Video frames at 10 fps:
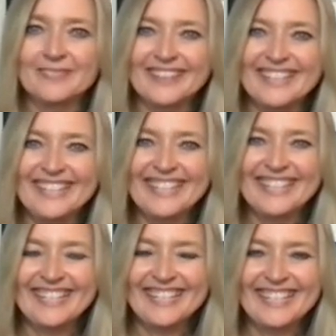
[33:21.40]

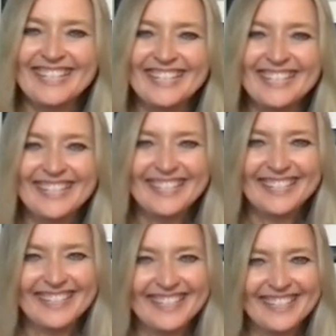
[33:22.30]

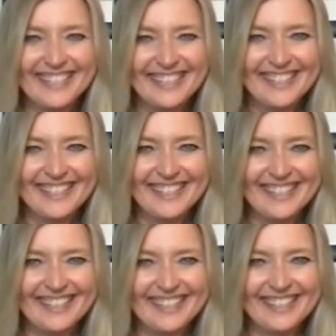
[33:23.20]

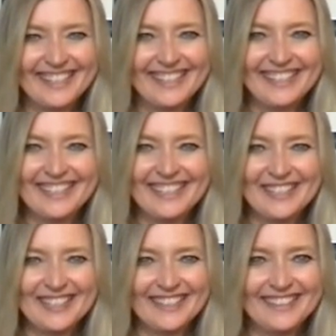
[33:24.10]

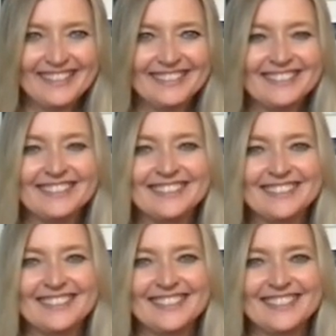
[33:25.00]

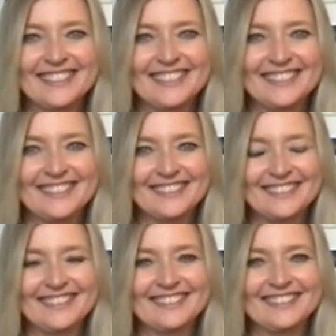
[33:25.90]

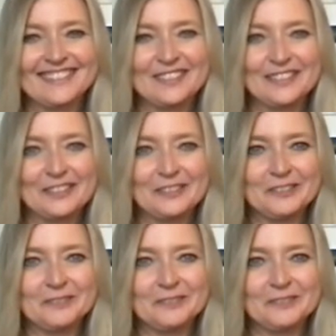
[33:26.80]
The person shown says nothing.